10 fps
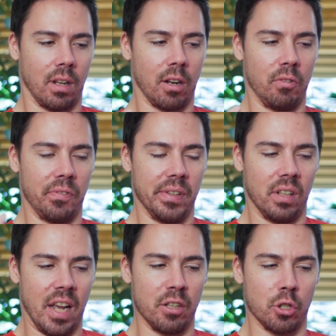I don't
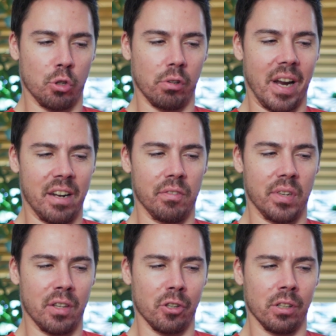feel as creative
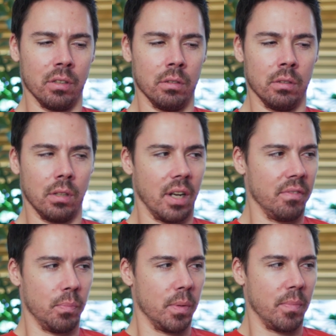either. I
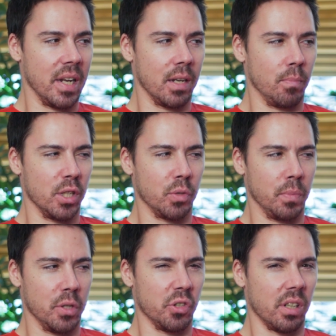haven't been making much
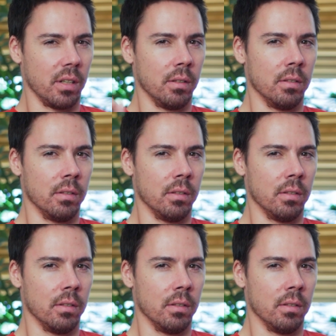music.